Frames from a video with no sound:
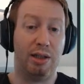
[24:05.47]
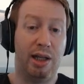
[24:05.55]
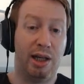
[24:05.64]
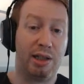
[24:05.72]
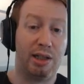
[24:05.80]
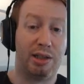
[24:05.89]

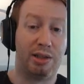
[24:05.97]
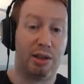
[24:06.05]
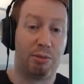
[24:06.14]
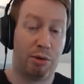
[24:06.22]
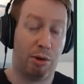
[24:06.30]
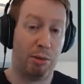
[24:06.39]
delegates
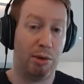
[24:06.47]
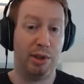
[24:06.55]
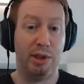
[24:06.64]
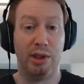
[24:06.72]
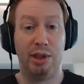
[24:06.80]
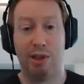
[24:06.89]
are
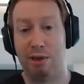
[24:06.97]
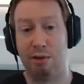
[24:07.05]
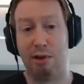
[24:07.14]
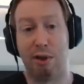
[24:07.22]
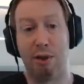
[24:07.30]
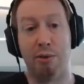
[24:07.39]
probably
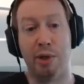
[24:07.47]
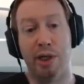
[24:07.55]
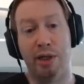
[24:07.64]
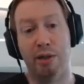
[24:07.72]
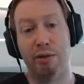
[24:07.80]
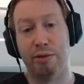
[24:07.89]
not
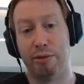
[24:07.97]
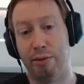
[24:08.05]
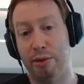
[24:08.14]
aware of